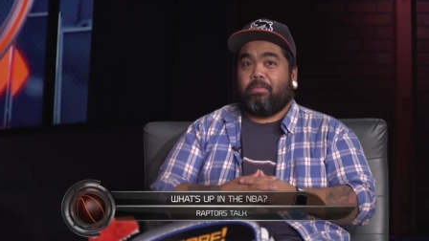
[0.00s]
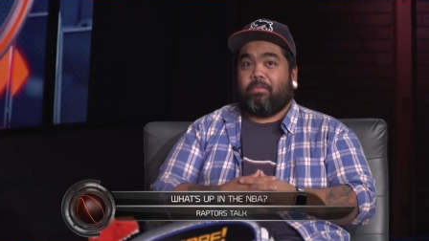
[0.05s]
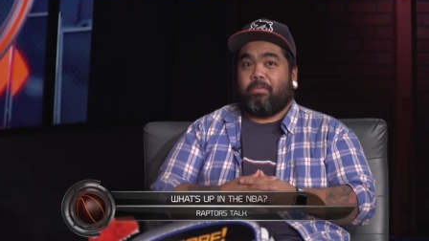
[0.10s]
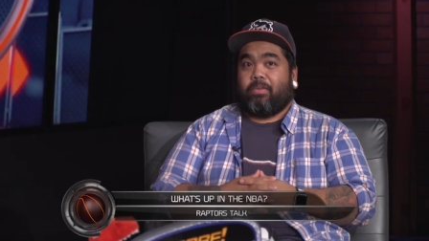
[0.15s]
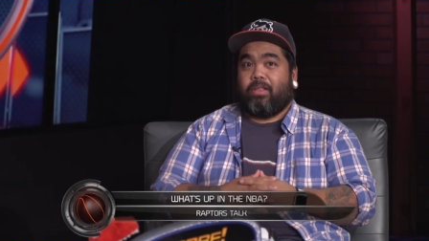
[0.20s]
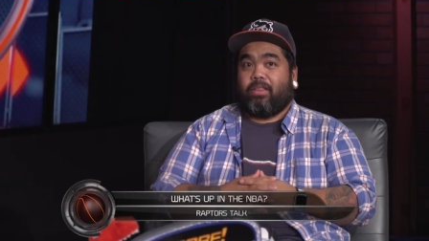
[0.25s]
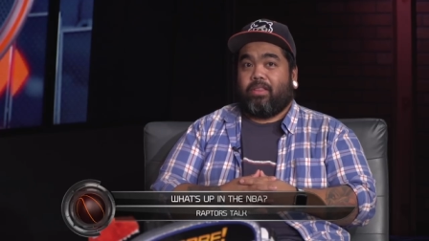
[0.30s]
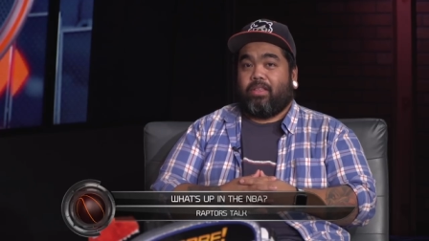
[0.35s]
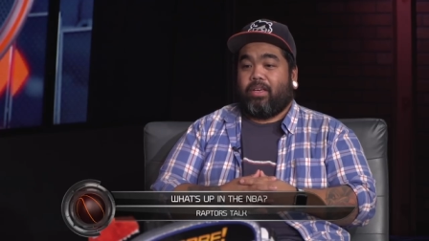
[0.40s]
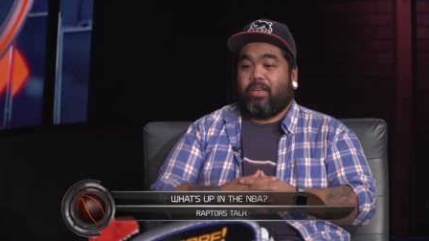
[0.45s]

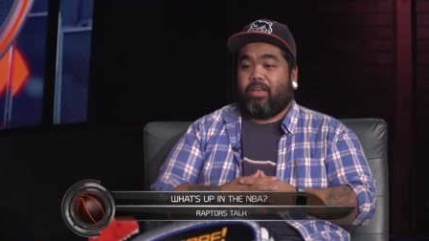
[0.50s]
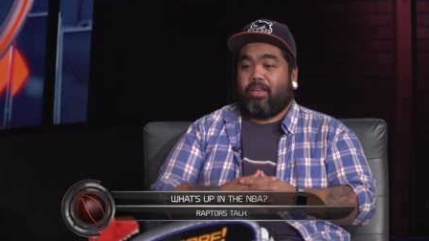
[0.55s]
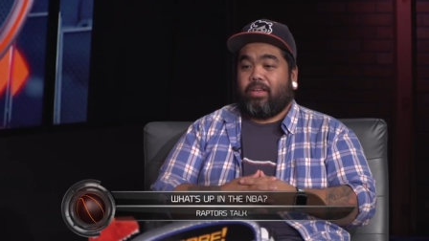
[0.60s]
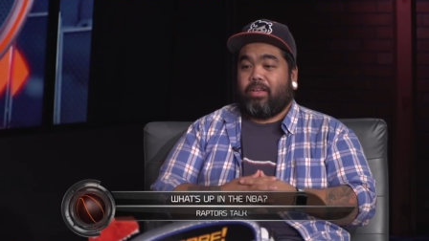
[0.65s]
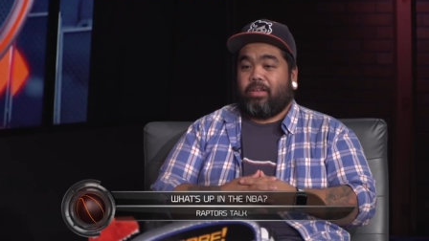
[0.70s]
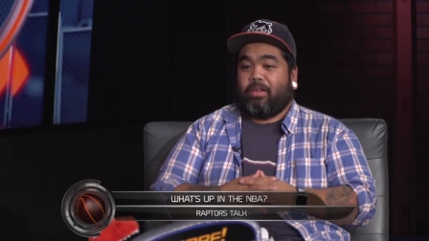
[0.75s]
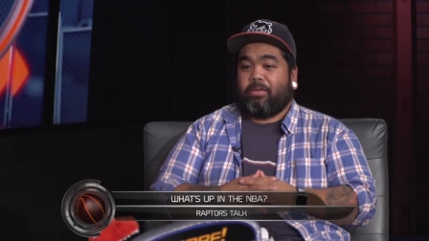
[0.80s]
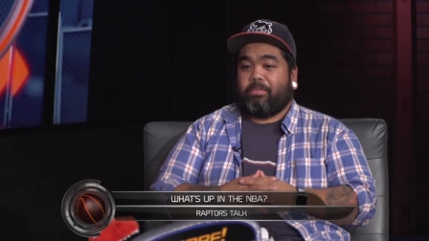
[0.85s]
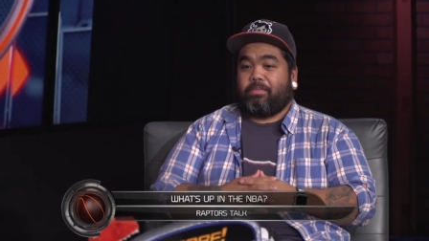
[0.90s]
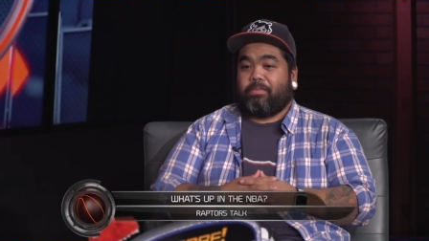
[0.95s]
But the,
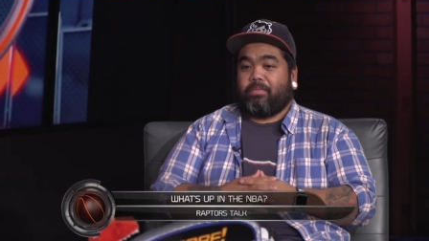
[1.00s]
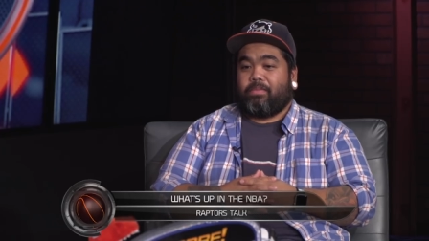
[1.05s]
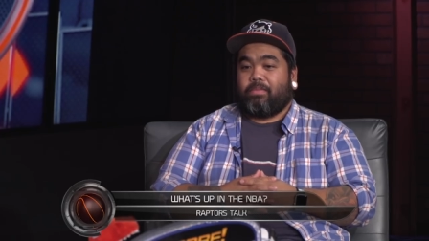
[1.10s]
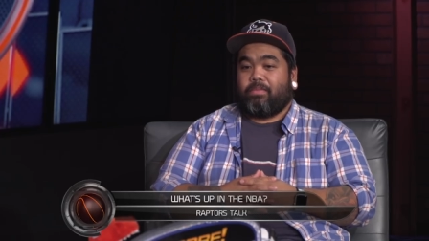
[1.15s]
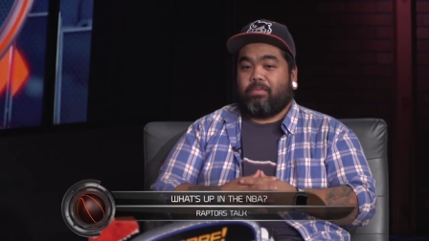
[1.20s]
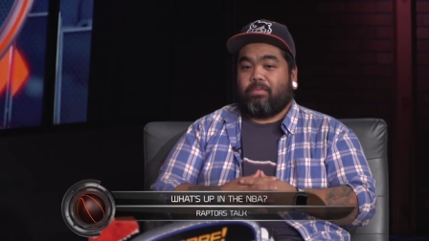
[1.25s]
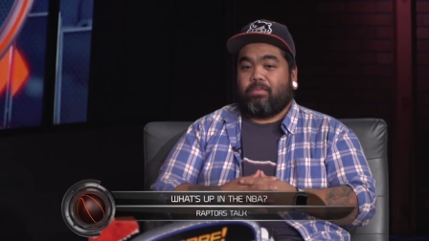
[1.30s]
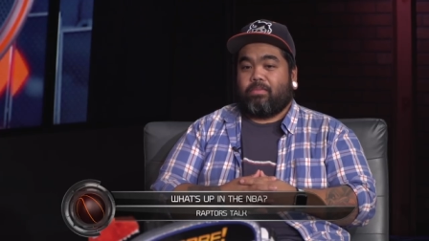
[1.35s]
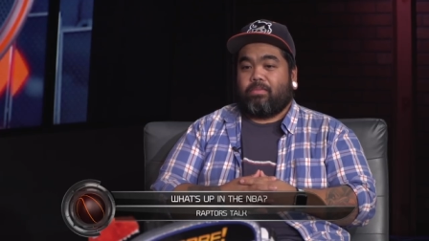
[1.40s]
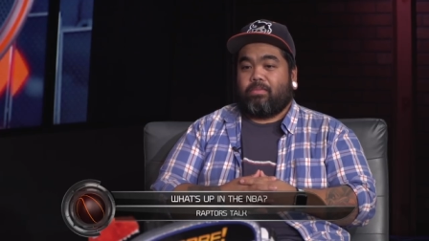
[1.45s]
uh,
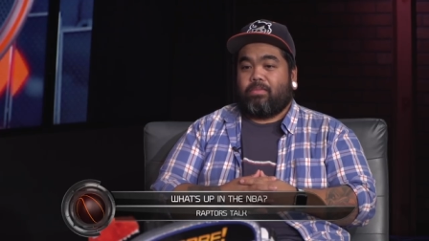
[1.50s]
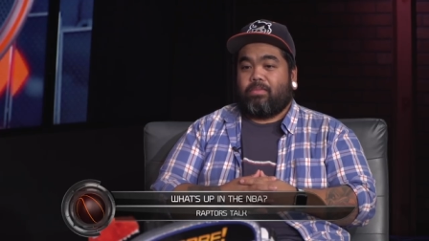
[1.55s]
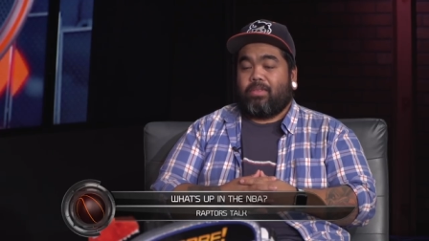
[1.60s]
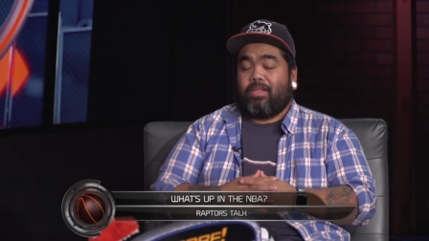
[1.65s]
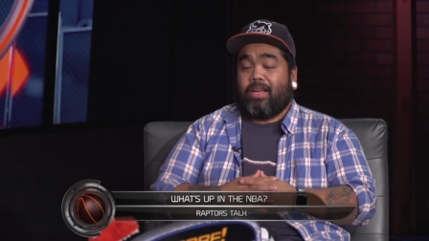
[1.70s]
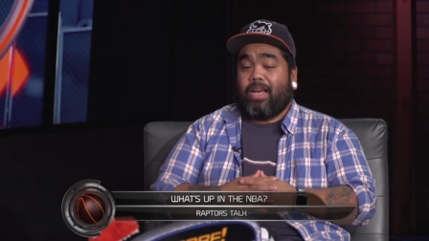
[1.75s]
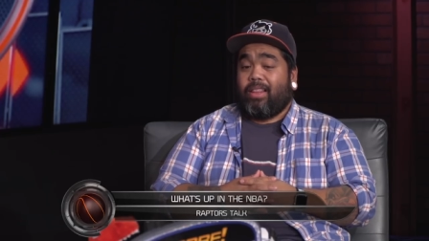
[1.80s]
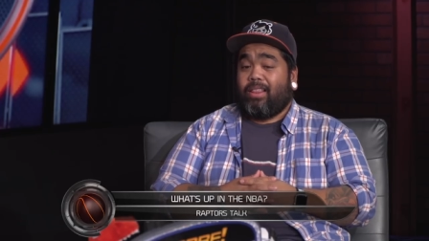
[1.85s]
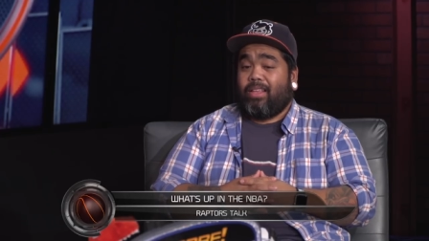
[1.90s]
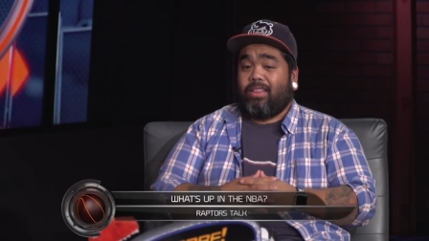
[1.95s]

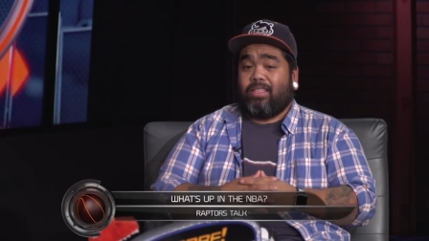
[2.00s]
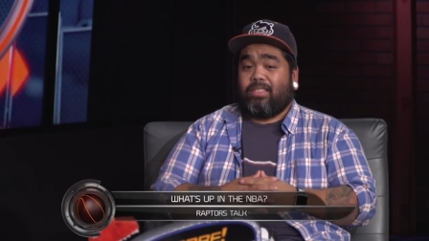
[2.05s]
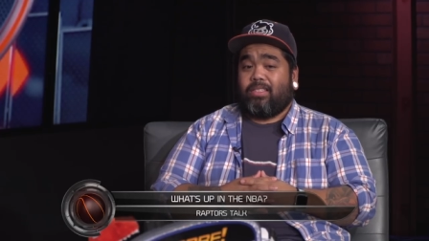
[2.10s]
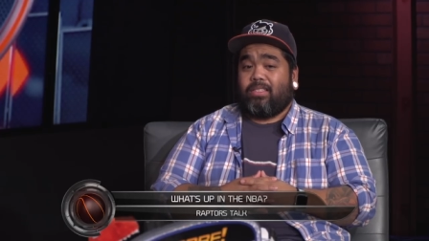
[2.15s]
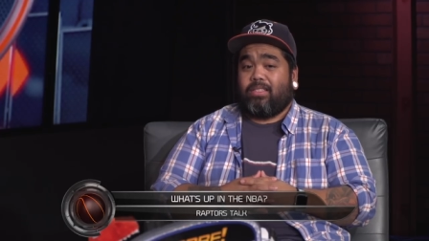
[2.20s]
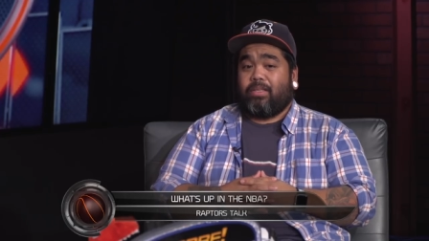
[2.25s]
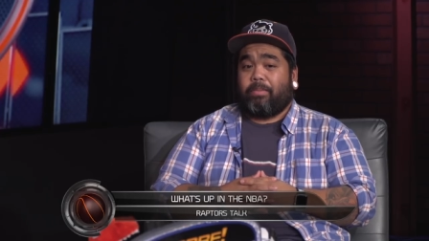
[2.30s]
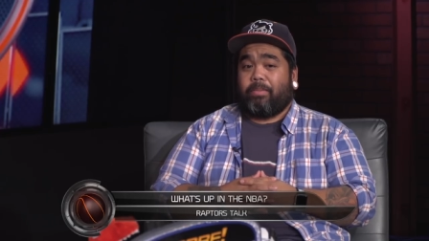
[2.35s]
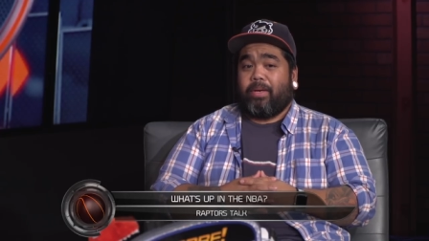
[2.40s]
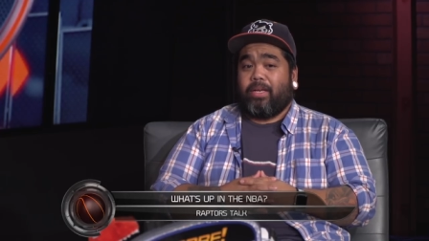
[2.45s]
I think this
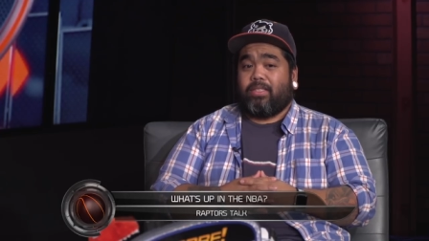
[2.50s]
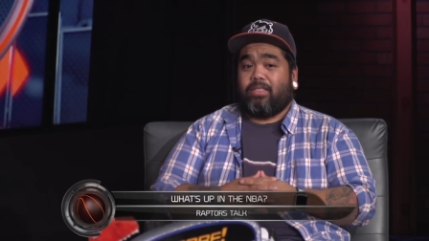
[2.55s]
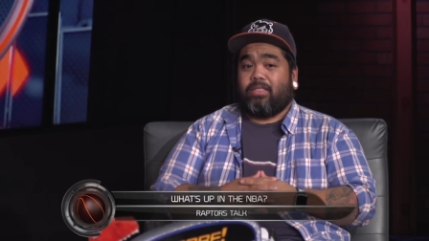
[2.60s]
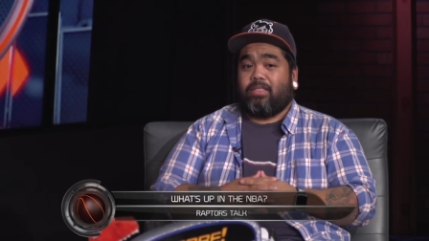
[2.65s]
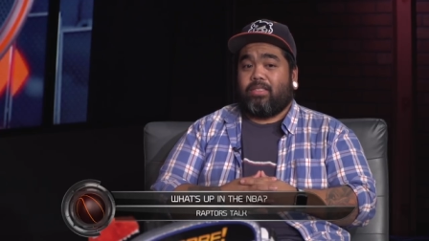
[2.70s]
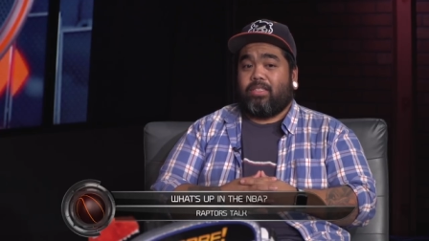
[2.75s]
is the best